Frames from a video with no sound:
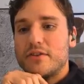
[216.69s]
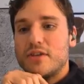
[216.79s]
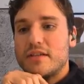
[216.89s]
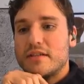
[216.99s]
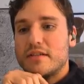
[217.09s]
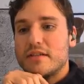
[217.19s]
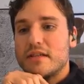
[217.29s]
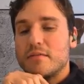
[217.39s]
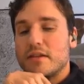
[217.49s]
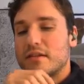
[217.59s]
the JSON
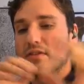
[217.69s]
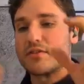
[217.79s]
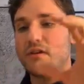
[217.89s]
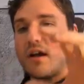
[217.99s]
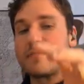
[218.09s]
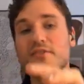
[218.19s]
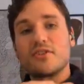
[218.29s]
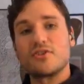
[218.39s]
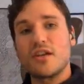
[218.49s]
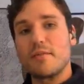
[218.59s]
schema that describes
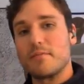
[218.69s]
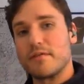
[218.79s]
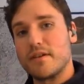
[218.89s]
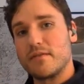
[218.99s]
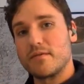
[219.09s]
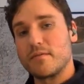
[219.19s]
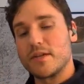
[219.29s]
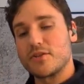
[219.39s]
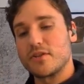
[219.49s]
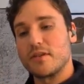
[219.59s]
the shape of the
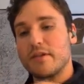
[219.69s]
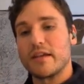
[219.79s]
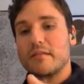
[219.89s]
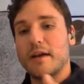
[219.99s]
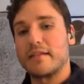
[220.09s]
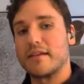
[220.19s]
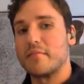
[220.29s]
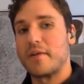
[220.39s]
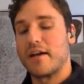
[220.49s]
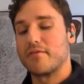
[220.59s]
information that we expect to
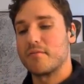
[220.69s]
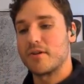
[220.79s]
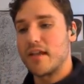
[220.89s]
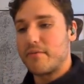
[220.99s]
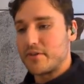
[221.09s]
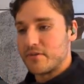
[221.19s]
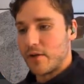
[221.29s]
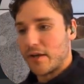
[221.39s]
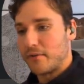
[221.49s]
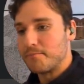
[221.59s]
get back from our language
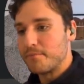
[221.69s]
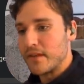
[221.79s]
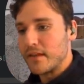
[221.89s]
model.